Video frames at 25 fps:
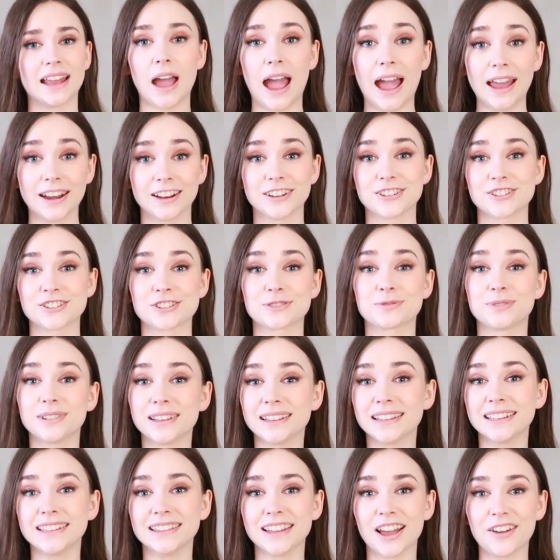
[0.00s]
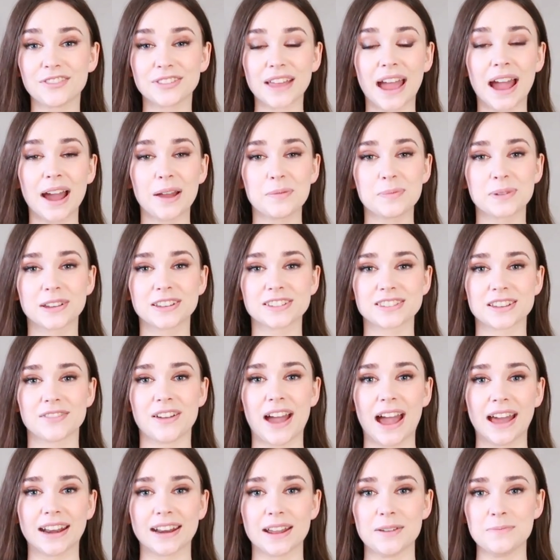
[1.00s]
and I just really love that because I've
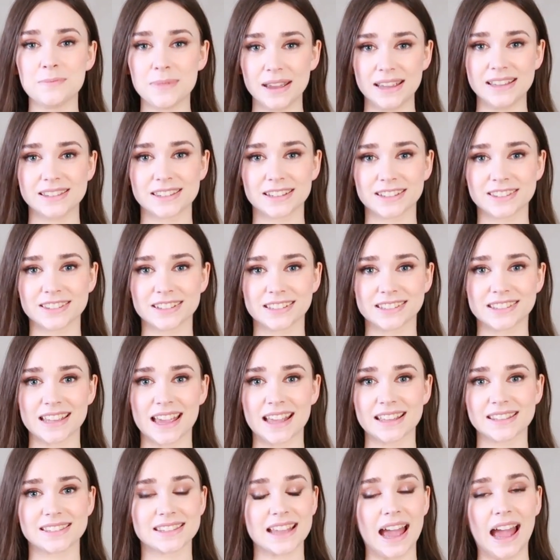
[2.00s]
had amazing success